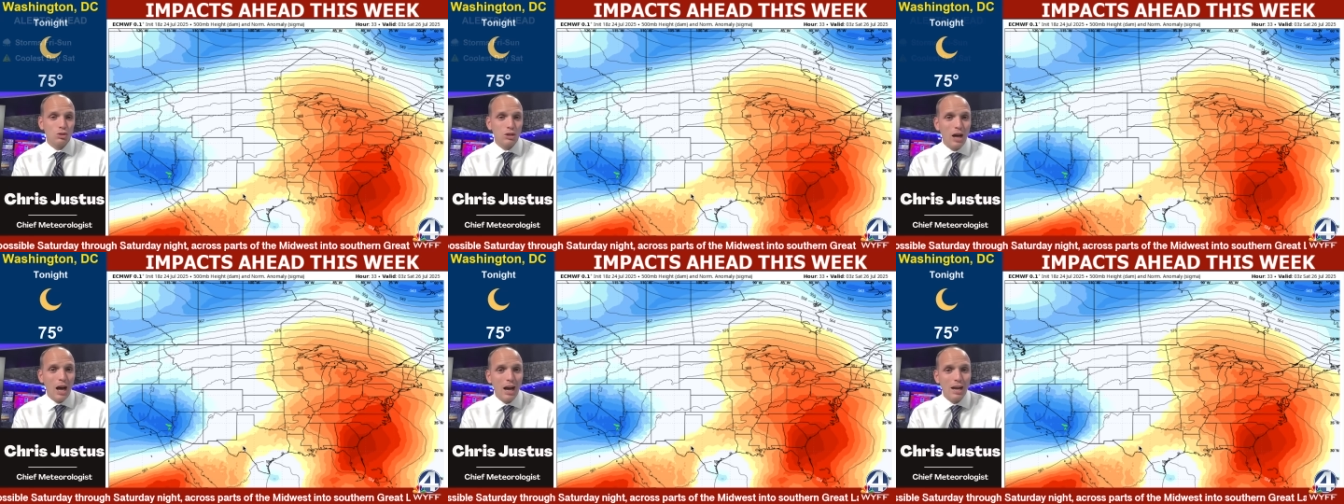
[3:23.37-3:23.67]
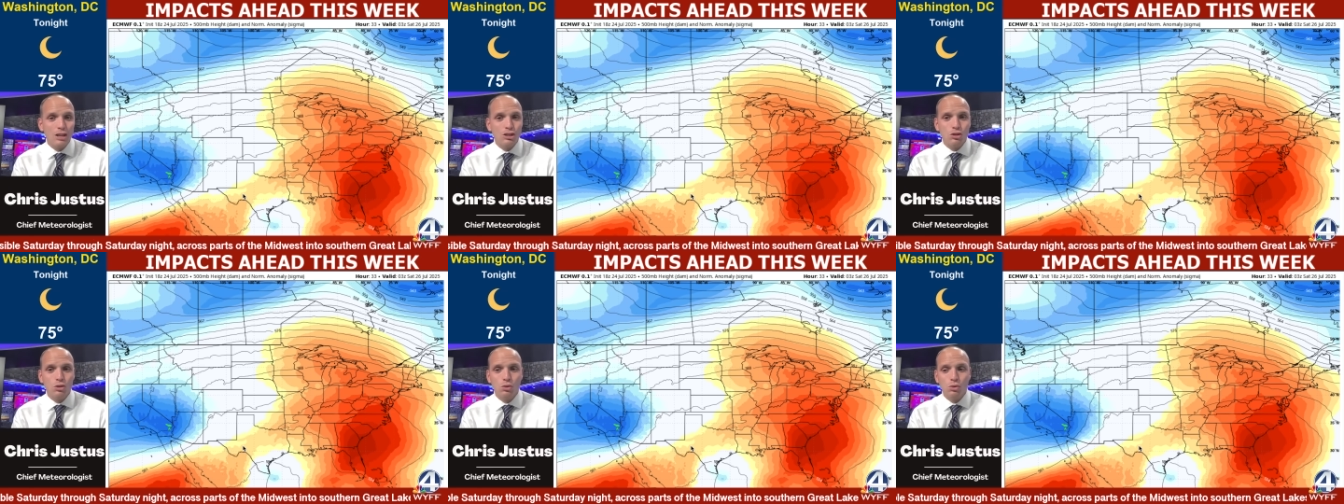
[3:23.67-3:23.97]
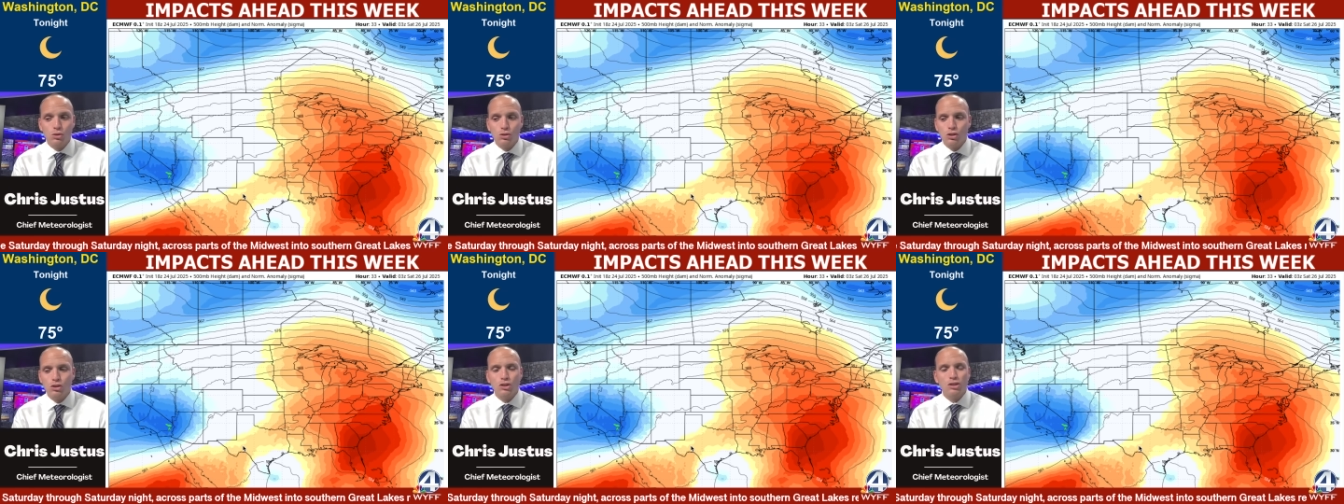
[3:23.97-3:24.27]
high
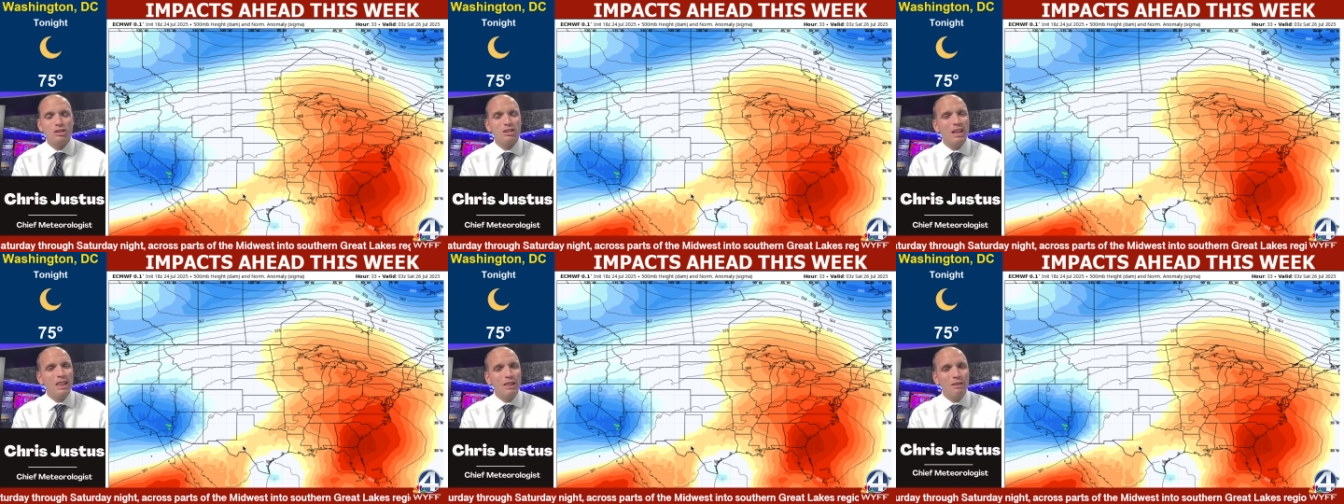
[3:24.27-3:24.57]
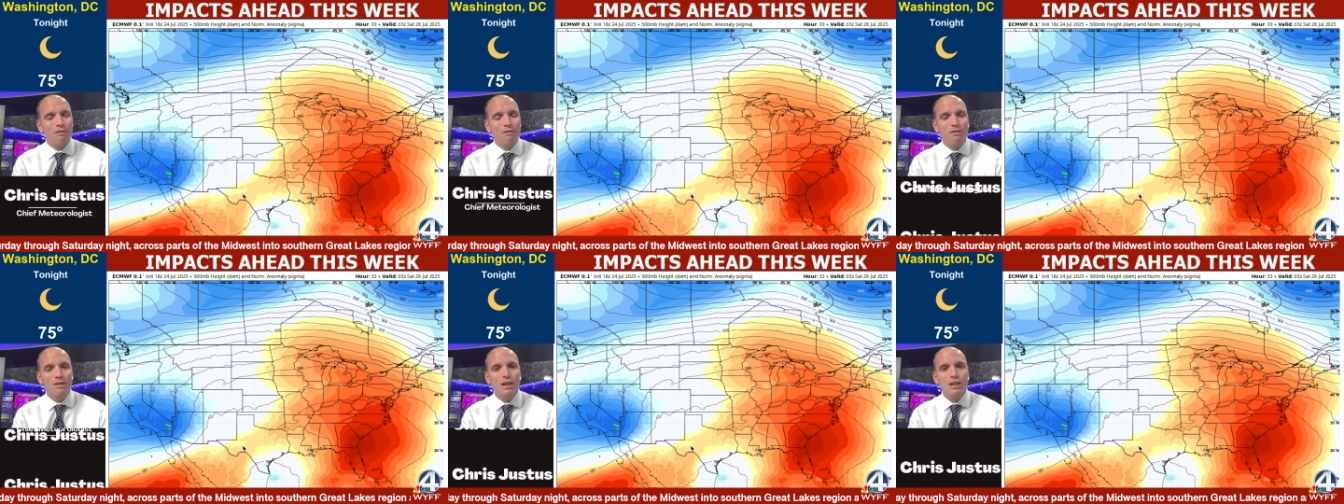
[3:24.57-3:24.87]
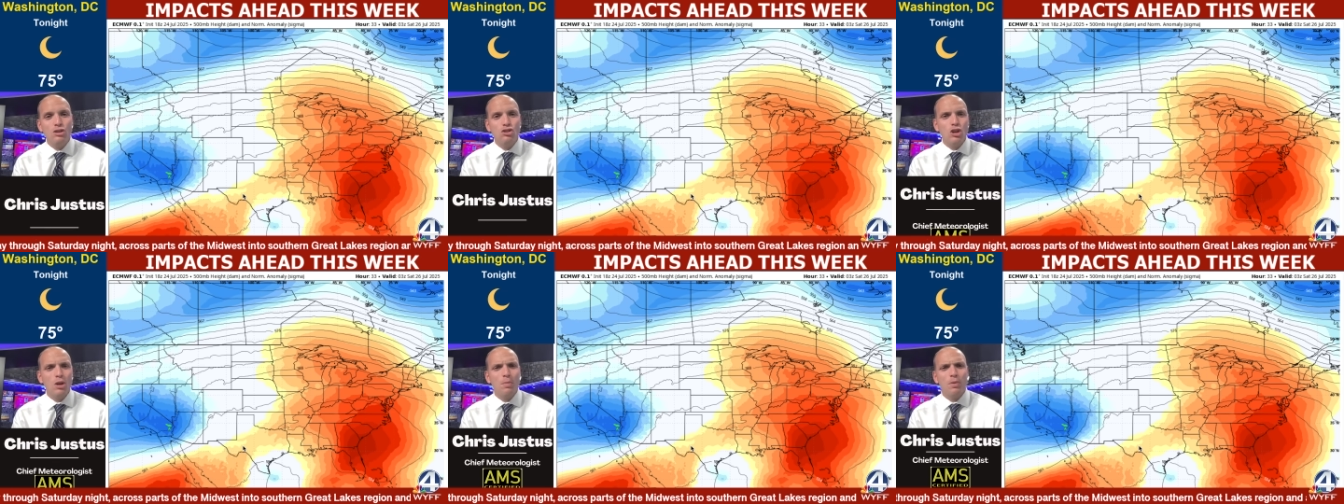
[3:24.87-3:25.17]
schoolers that are just in the
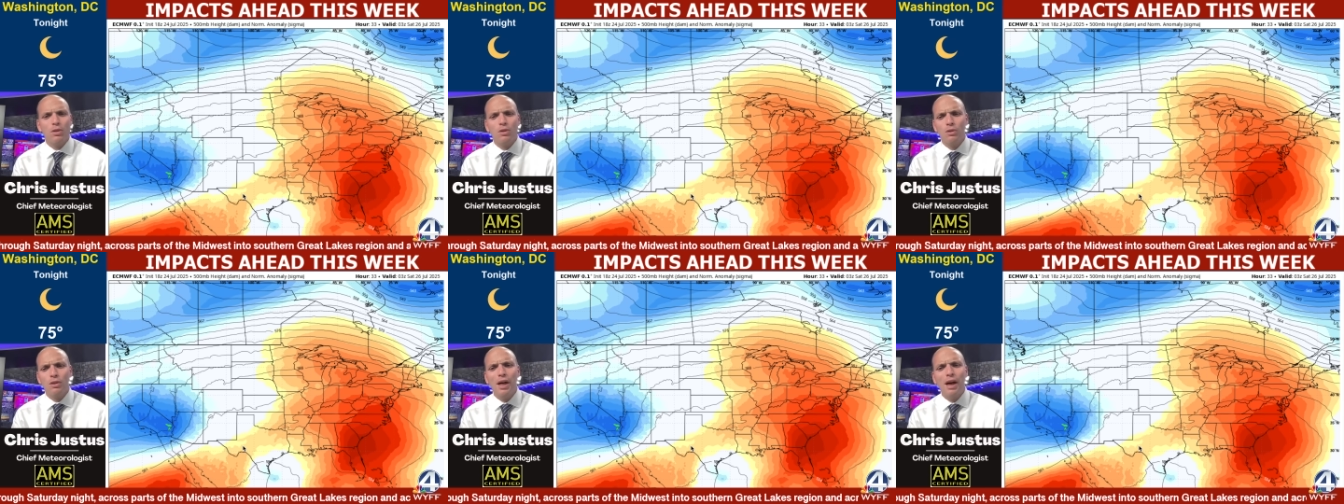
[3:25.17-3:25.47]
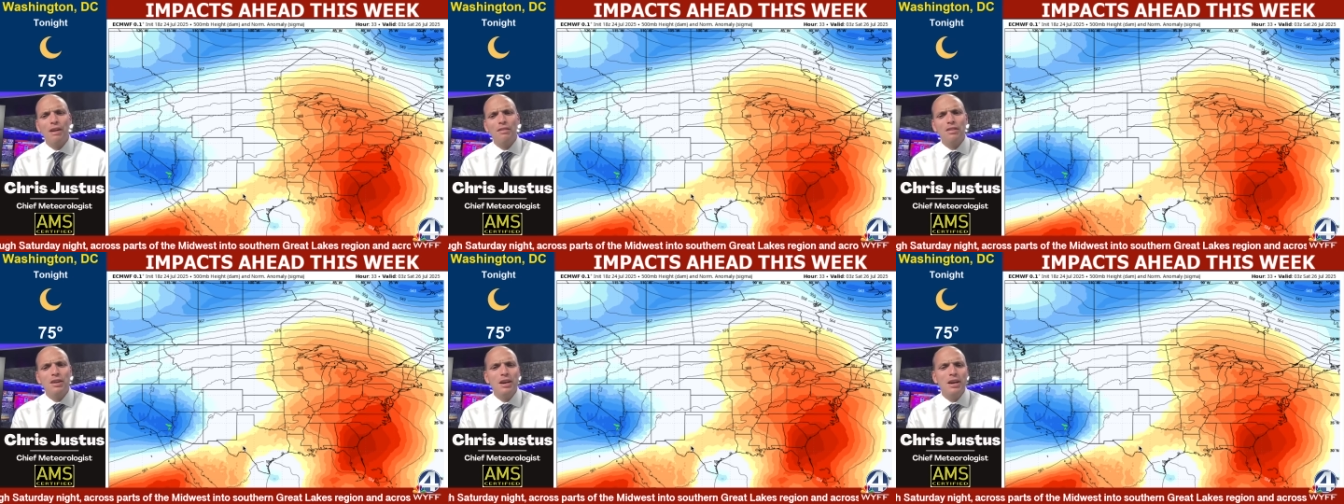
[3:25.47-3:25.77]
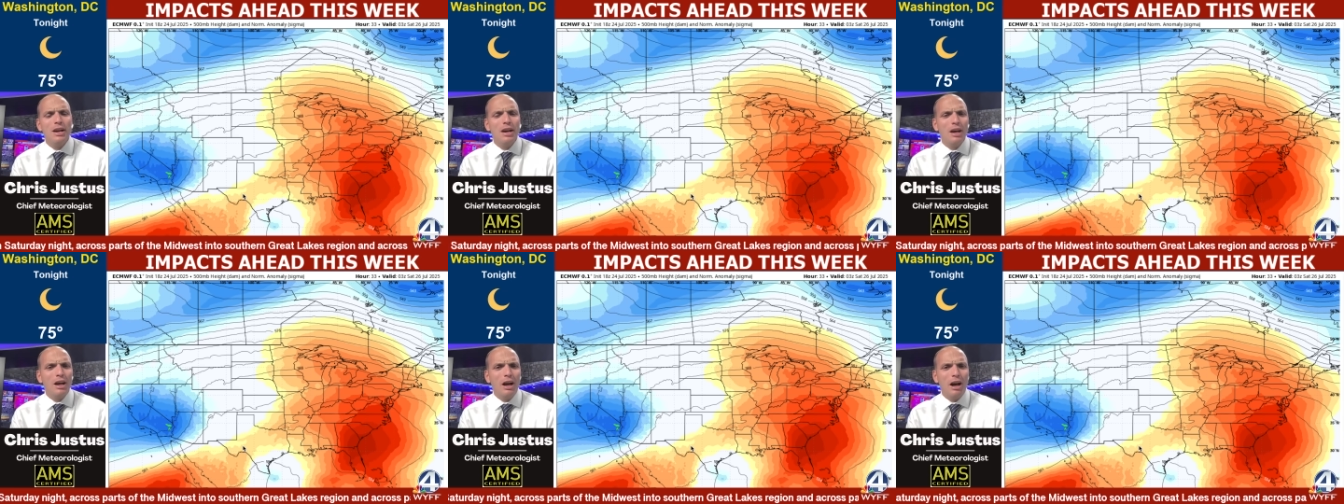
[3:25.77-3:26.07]
fittest shape of their life,
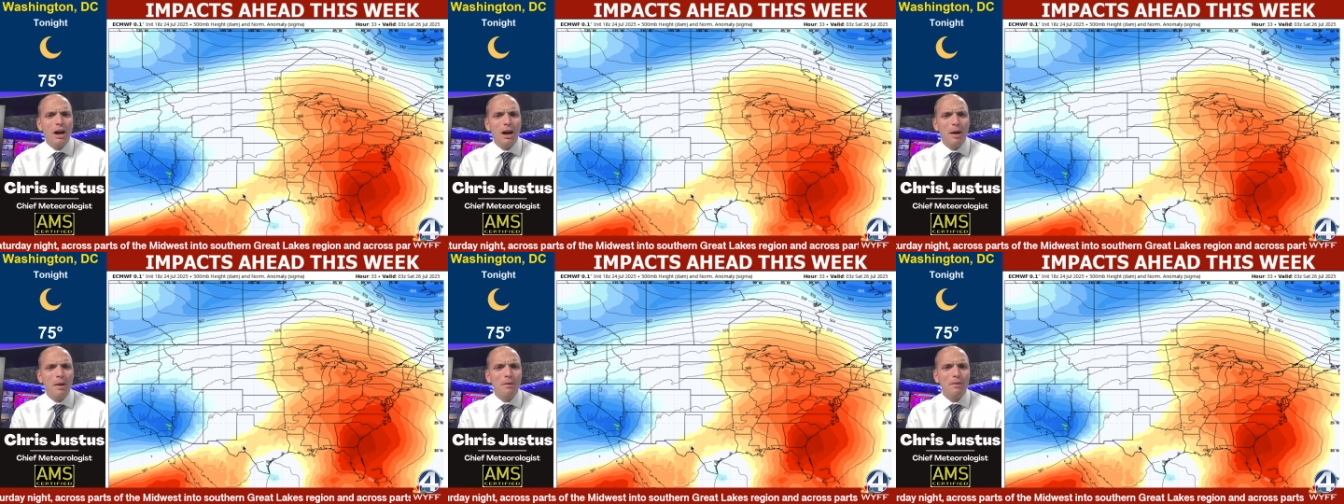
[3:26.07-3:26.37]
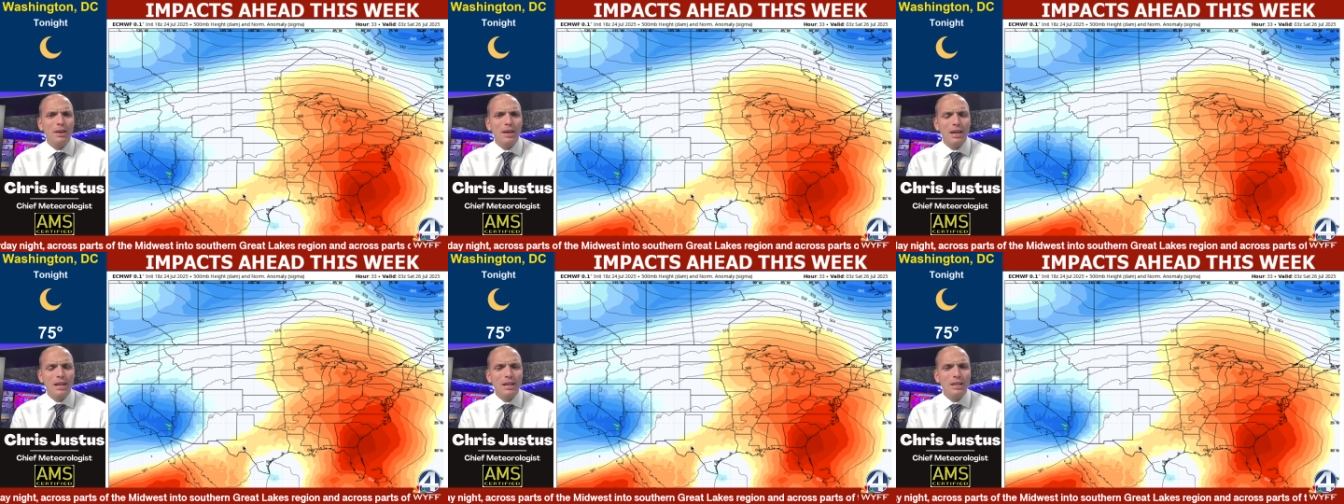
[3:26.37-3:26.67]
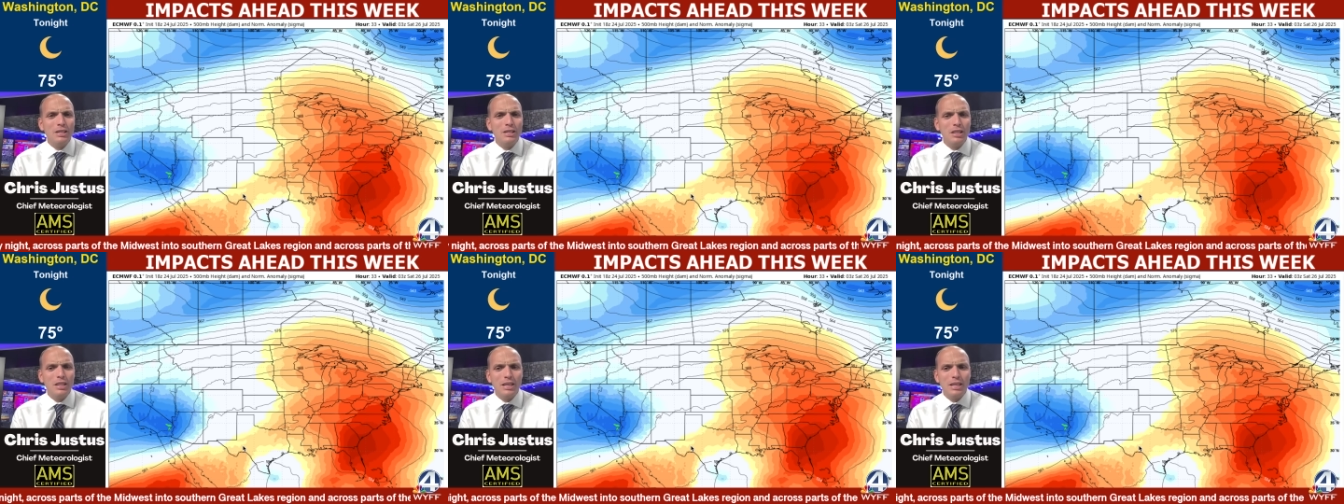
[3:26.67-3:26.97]
uh, get
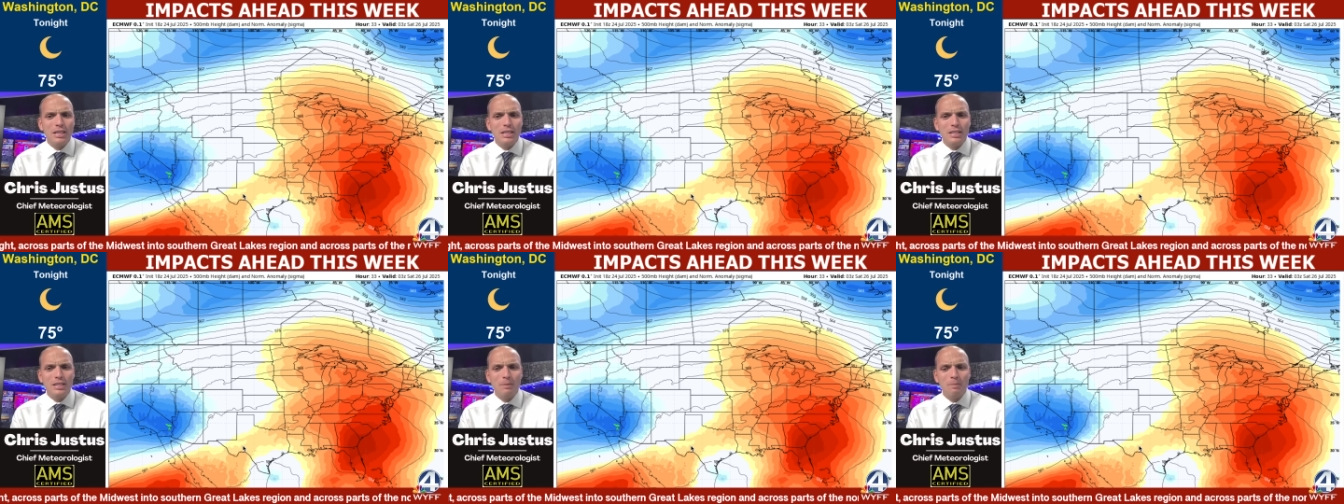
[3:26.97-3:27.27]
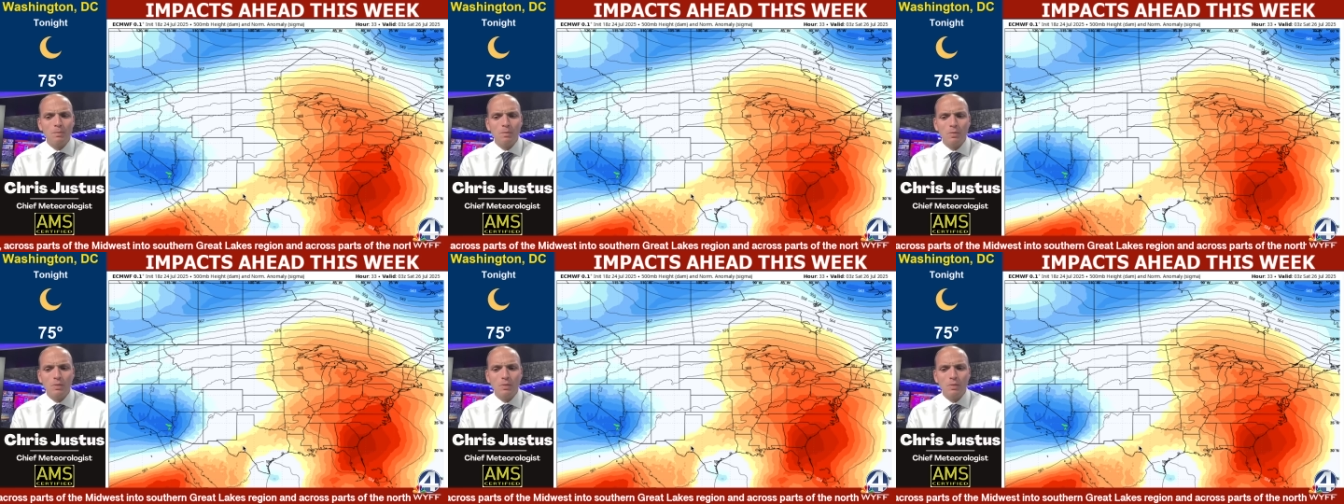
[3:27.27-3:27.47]
into these